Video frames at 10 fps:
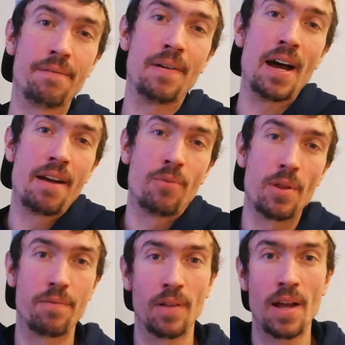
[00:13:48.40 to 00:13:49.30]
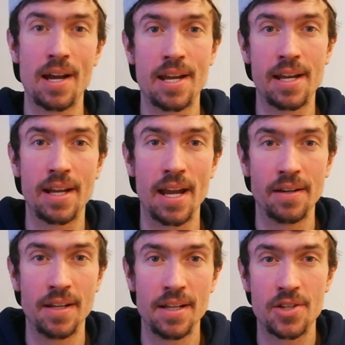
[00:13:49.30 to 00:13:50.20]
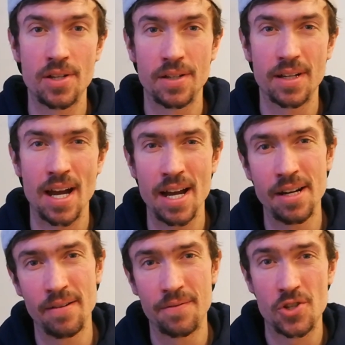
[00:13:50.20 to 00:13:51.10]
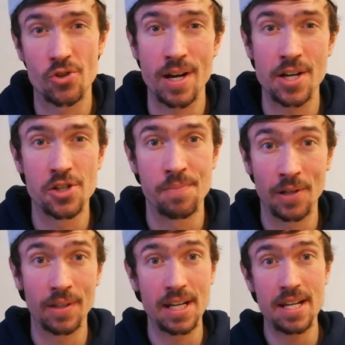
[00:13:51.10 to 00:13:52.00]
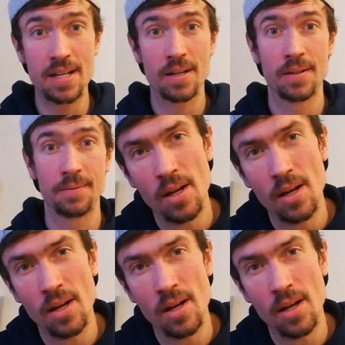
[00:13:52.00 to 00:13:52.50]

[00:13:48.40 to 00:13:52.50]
5/5 with flying and a kind of strange ability.